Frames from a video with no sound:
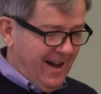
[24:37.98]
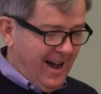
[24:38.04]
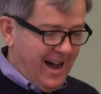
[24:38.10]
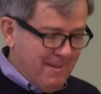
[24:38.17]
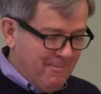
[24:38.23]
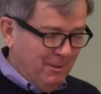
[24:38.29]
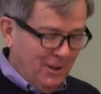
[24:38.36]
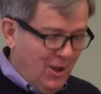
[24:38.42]

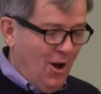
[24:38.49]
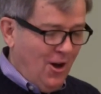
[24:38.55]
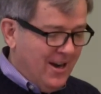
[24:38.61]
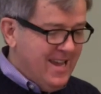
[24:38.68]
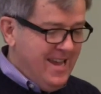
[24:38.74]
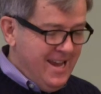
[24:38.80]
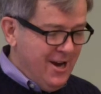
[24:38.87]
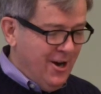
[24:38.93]
I
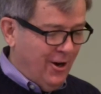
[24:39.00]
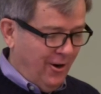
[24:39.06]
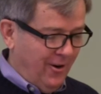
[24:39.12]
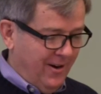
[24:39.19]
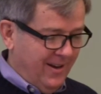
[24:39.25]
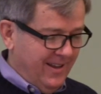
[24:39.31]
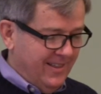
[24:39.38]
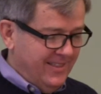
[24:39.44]
belong
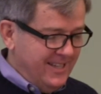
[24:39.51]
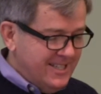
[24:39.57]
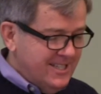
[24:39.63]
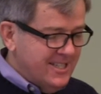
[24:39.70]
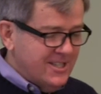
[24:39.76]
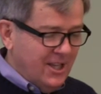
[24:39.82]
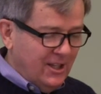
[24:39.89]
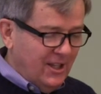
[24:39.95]
here. This
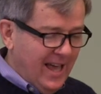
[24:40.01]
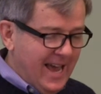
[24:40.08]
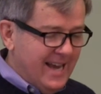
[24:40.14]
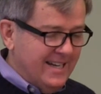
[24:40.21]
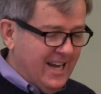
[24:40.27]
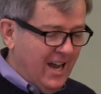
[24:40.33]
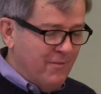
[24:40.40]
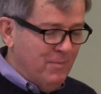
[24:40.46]
is the
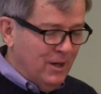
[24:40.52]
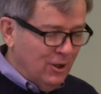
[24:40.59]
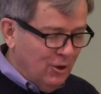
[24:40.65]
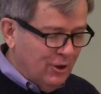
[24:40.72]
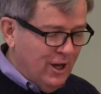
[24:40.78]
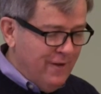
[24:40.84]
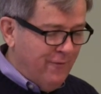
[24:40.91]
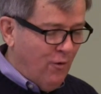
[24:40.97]
land I've been
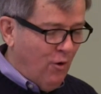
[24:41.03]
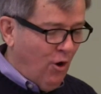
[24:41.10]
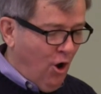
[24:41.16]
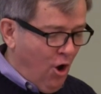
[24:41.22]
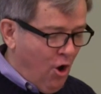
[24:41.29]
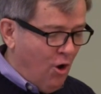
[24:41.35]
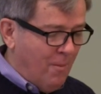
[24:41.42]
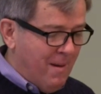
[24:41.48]
looking for
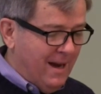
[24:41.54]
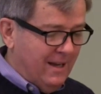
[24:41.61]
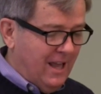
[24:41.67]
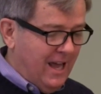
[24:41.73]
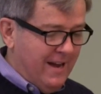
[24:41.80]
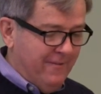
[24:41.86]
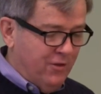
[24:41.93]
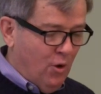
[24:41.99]
all my
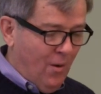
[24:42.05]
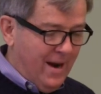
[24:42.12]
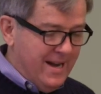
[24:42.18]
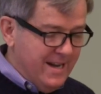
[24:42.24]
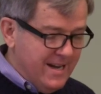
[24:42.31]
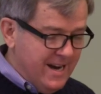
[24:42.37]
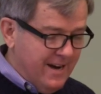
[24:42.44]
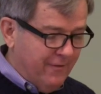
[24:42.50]
life, though I
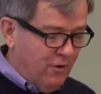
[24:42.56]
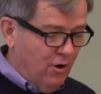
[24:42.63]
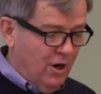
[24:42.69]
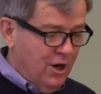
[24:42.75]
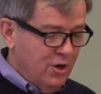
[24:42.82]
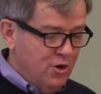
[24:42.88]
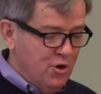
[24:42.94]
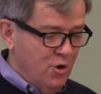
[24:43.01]
never
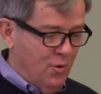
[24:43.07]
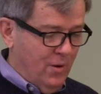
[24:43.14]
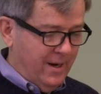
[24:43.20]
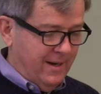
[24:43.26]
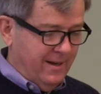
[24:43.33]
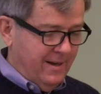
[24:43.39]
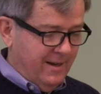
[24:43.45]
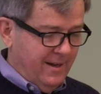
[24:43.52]
knew
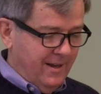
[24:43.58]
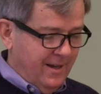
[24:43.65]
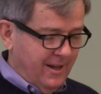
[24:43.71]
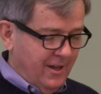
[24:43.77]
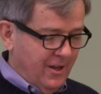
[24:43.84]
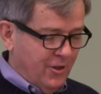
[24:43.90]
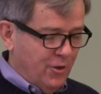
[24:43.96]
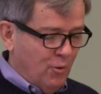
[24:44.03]
it.
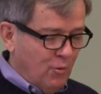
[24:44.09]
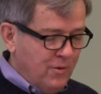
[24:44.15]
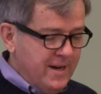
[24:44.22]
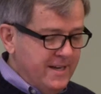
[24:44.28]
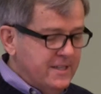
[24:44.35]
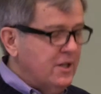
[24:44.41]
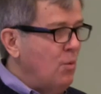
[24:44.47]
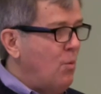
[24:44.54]
The
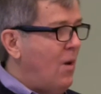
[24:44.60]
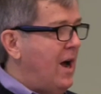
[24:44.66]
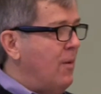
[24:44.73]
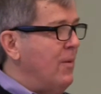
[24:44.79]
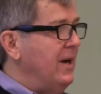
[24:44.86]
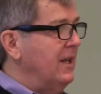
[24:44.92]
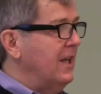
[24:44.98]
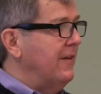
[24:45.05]
reason why
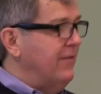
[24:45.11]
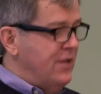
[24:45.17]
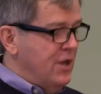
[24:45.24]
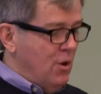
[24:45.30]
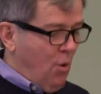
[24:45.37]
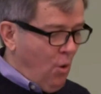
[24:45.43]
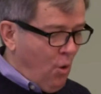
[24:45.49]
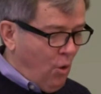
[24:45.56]
we love
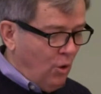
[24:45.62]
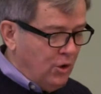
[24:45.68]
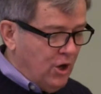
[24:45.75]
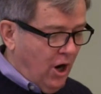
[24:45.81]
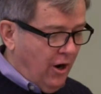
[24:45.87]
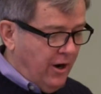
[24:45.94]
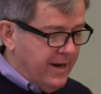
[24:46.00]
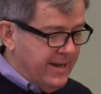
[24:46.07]
the old
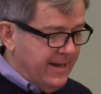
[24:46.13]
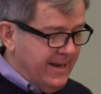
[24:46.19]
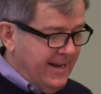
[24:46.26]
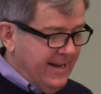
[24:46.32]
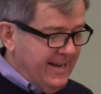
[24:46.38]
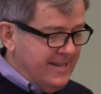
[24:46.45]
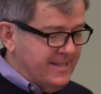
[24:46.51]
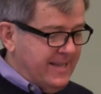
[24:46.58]
Narnia
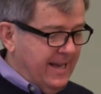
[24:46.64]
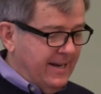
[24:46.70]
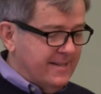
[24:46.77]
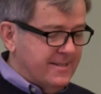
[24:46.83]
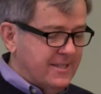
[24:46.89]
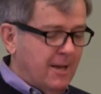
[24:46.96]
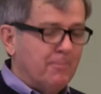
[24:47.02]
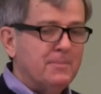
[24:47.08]
is that
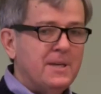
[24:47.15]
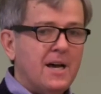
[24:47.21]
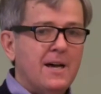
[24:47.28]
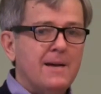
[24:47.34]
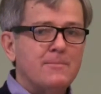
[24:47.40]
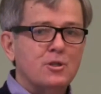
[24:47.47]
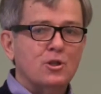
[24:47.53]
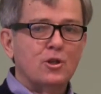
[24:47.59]
it
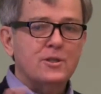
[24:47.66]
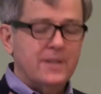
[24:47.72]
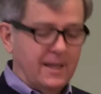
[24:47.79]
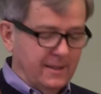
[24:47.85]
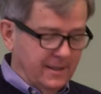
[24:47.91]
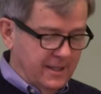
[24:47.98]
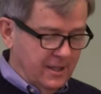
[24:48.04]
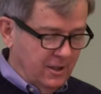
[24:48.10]
sometimes looks
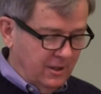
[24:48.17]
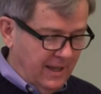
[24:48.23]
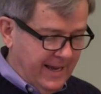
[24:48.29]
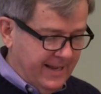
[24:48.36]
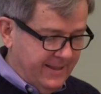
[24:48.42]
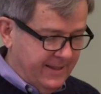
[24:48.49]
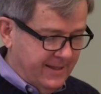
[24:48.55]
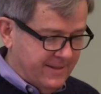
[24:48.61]
a little
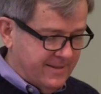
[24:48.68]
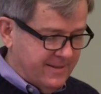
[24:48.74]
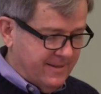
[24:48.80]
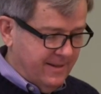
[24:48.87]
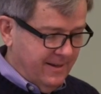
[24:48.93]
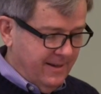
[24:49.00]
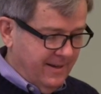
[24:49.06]
like this.